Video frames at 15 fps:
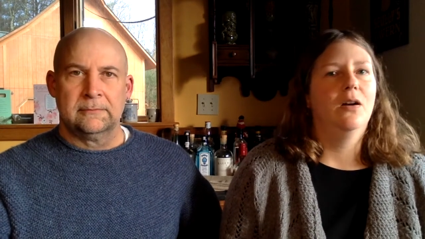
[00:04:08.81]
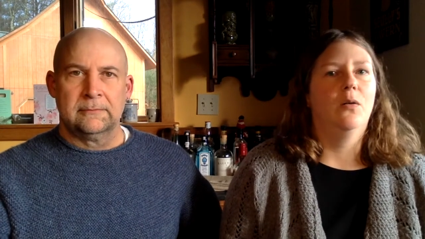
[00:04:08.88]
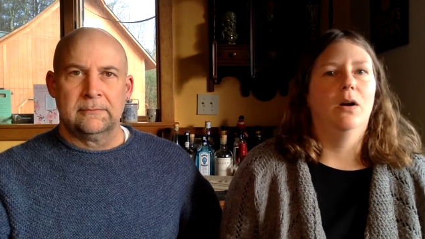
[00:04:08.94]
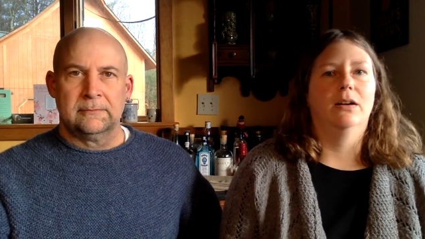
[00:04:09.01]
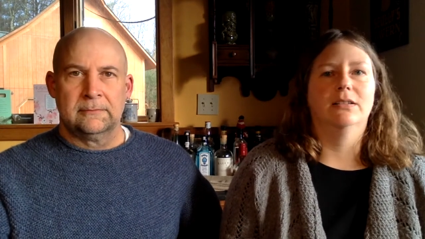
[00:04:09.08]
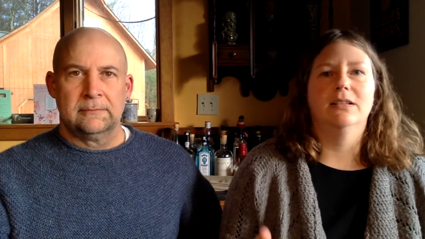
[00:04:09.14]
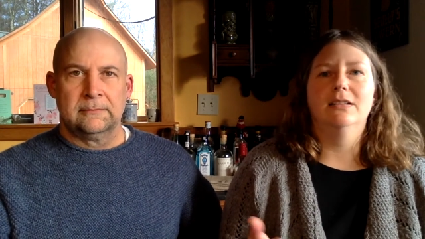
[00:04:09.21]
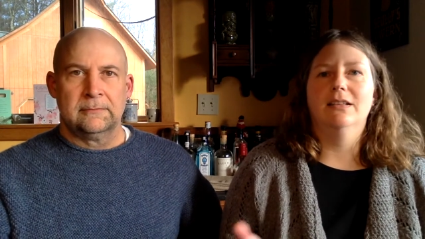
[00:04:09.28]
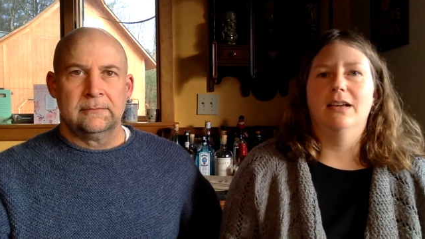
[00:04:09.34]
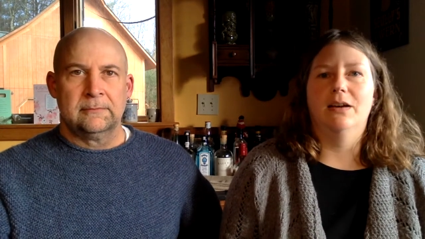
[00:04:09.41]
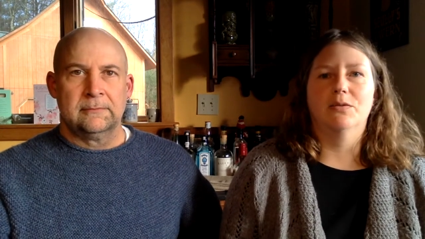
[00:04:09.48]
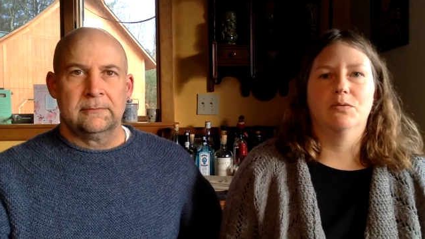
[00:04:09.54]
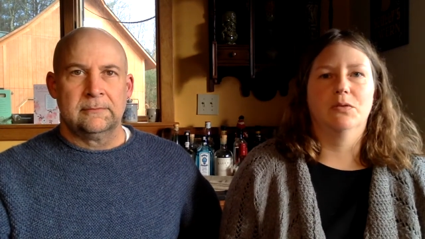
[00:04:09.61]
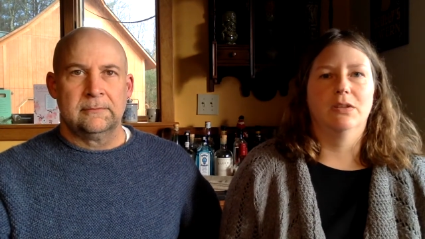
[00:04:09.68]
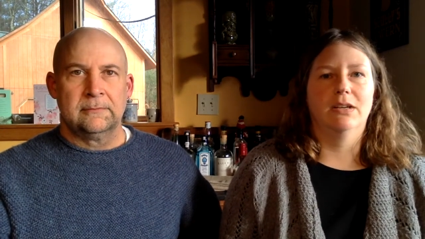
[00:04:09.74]
Speaker 1: Walked in, the guy
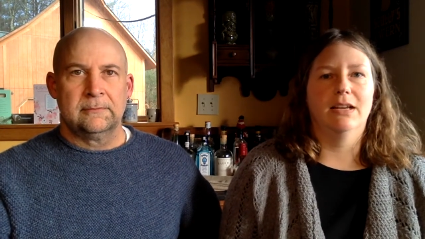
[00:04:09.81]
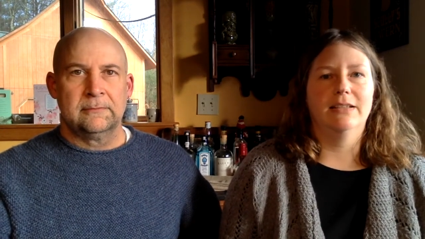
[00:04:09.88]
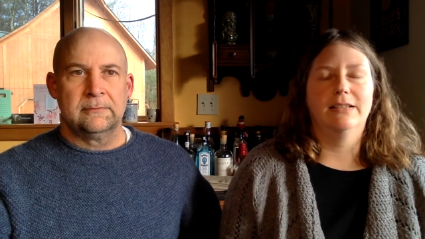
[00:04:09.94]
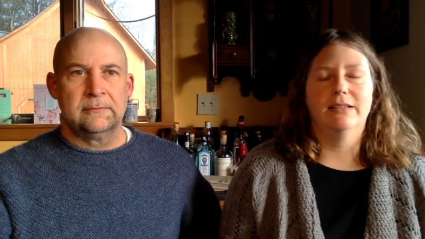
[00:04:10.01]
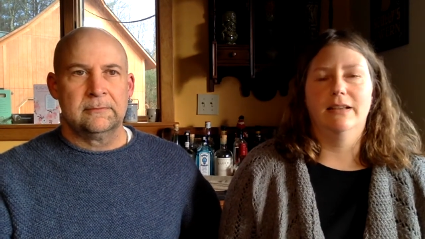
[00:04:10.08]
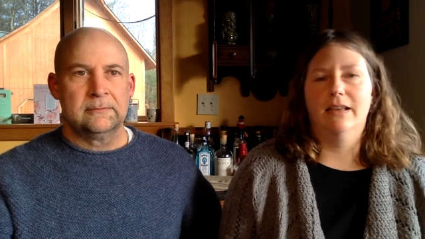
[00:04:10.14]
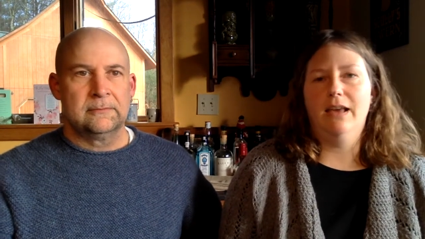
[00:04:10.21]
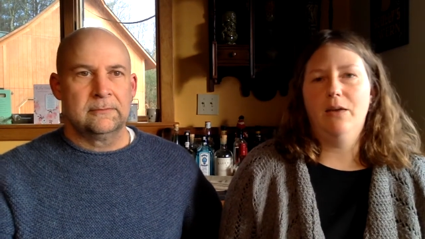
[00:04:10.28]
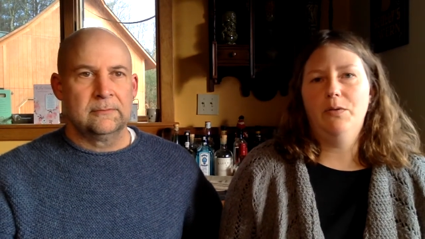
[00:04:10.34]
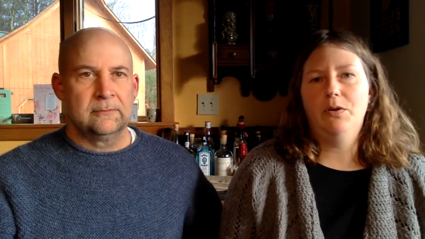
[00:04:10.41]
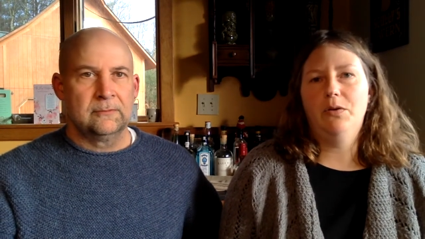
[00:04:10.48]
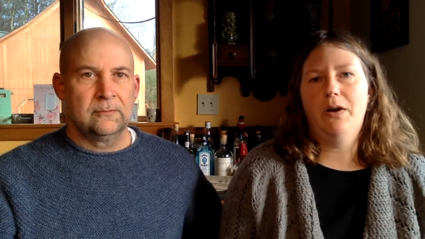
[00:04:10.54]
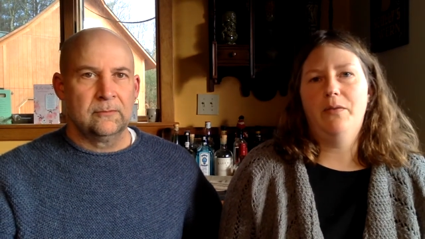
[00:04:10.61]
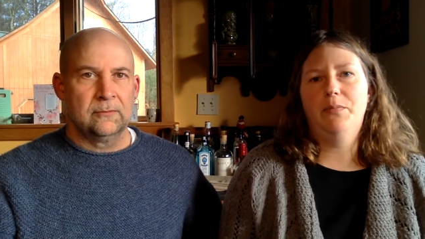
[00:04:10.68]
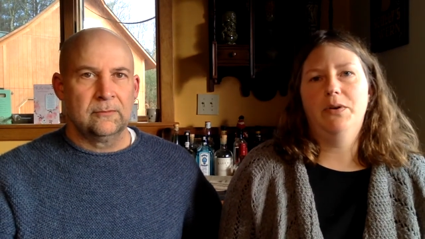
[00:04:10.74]
was really nice. He's like, yeah, we
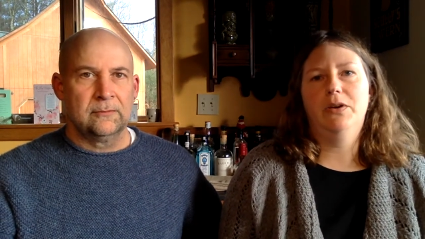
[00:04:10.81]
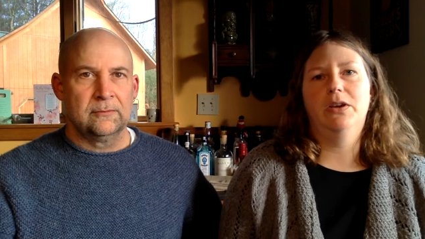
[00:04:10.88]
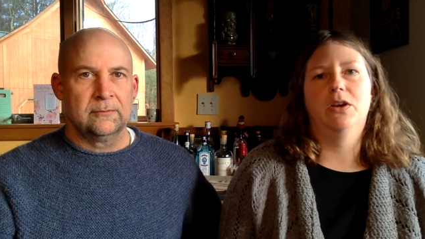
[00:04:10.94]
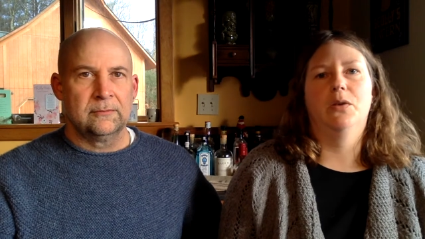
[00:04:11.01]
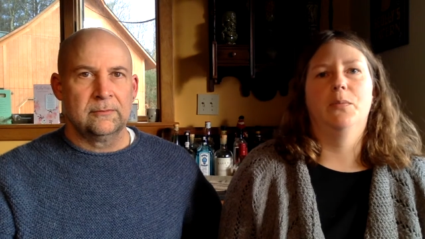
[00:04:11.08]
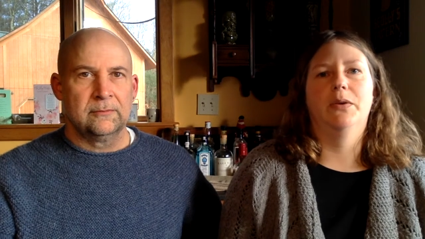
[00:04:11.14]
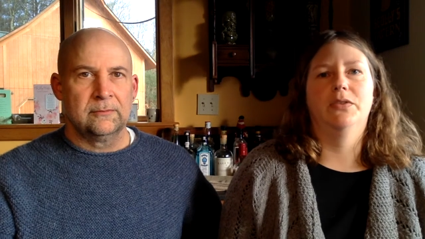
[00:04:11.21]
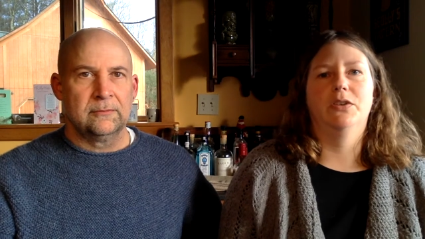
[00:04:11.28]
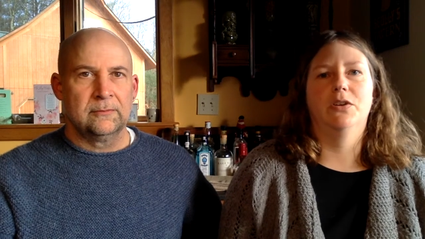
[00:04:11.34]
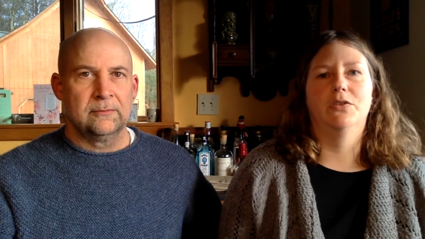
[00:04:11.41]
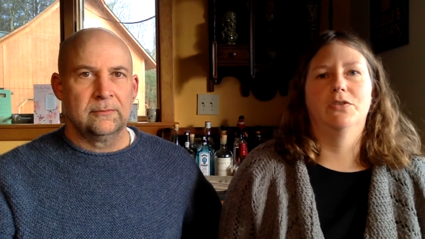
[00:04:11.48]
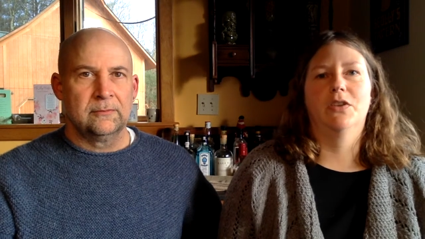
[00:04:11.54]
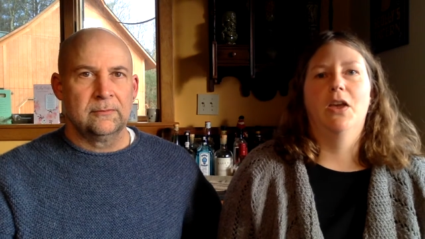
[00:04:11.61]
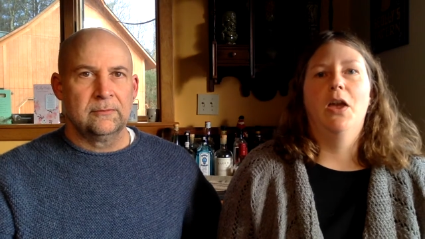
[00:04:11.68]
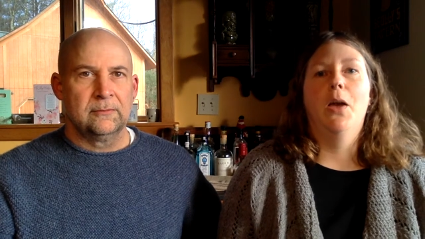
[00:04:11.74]
don't have beer here, but
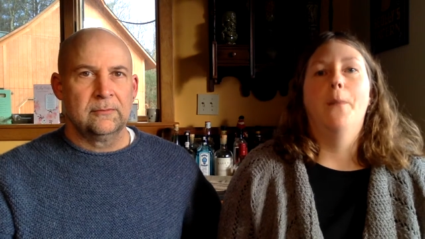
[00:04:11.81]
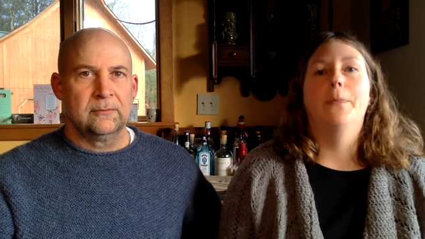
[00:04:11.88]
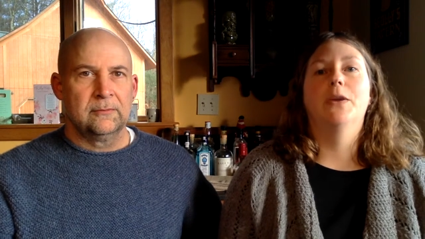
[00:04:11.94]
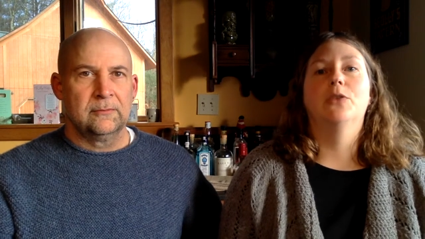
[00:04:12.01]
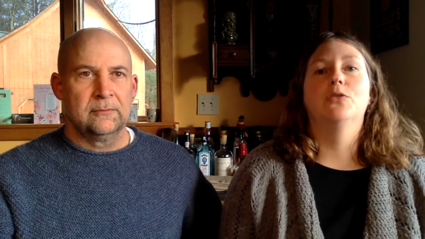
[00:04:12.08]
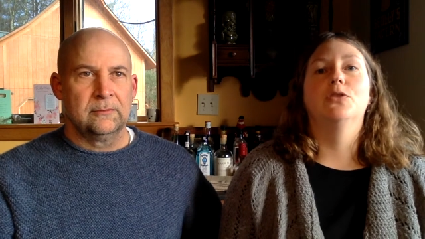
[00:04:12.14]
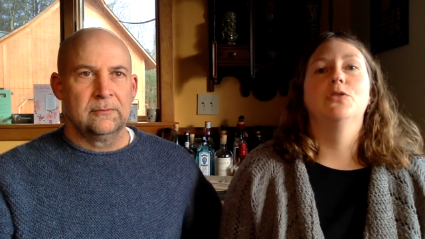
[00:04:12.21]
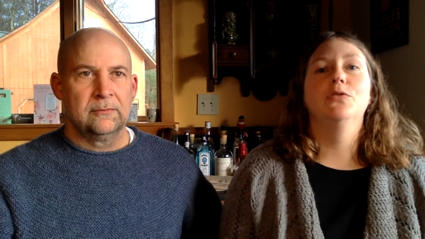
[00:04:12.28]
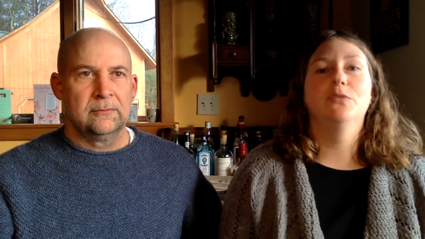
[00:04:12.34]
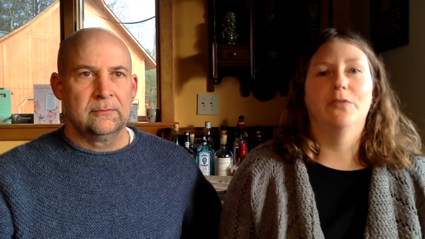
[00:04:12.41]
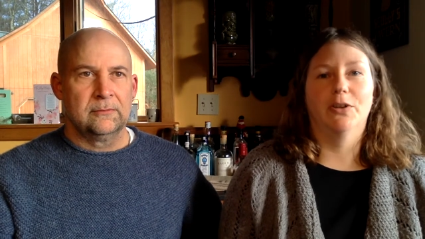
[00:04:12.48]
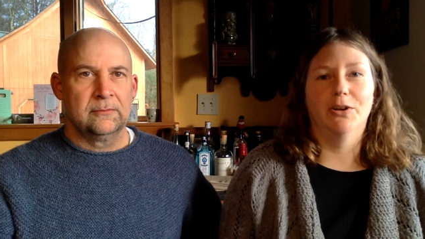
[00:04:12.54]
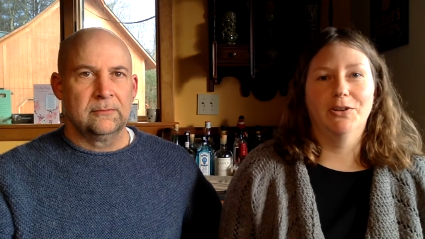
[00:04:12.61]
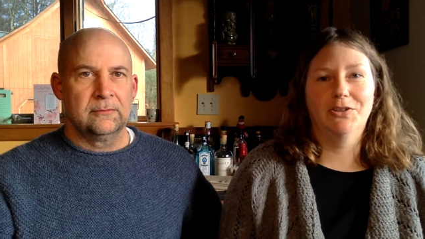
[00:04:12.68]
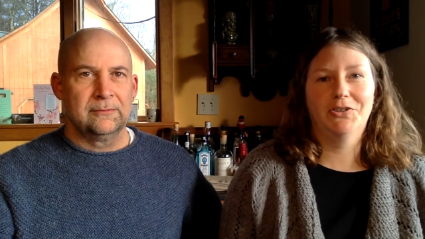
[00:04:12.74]
there's Beer
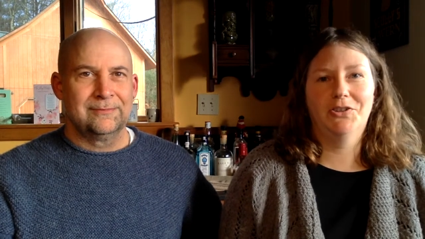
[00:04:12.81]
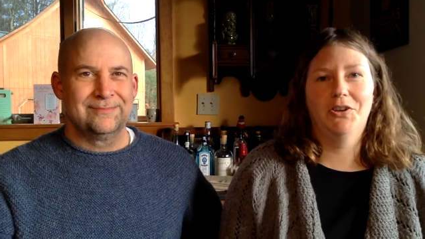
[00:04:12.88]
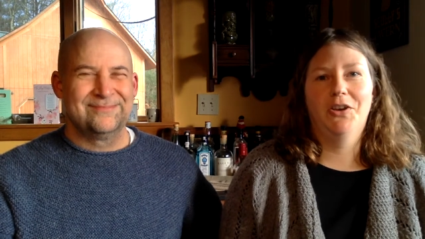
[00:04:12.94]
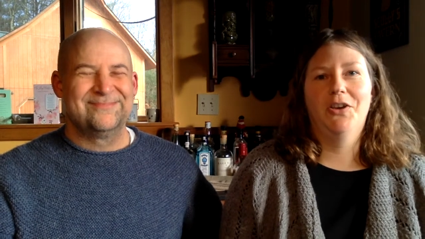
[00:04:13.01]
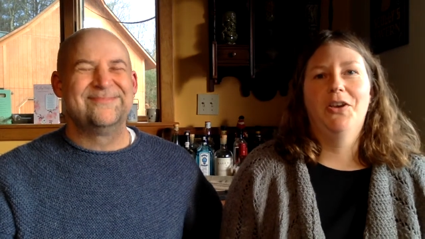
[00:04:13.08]
Universe